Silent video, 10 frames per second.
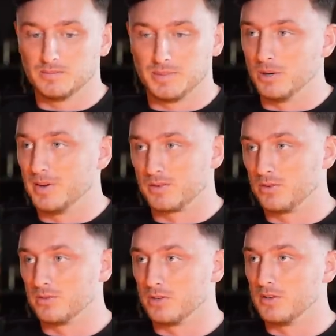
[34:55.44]
bill went
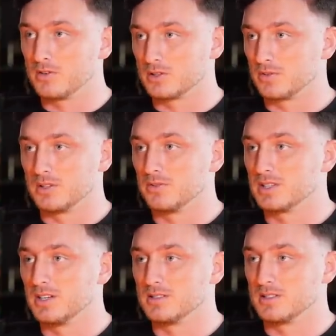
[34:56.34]
through the roof because obviously the
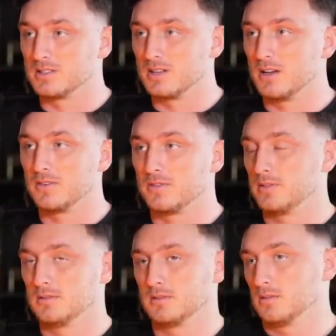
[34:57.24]
returns and
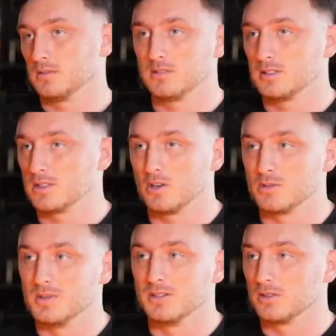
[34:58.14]
stuff.
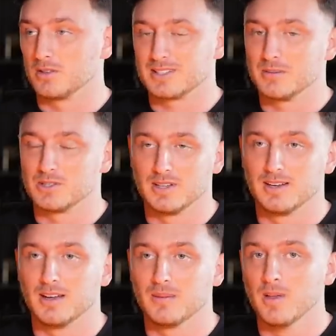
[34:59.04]
Social media got damaged.
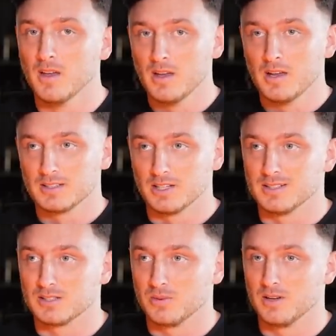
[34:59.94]
And then um, turned
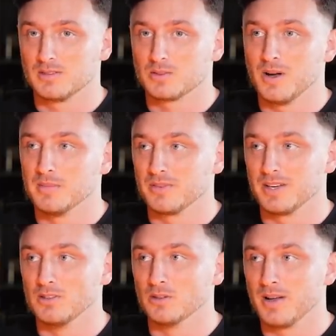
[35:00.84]
into a 12 month
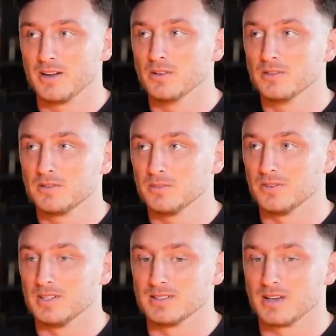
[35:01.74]
legal battle
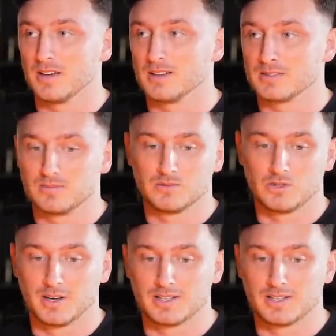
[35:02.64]
with these guys trying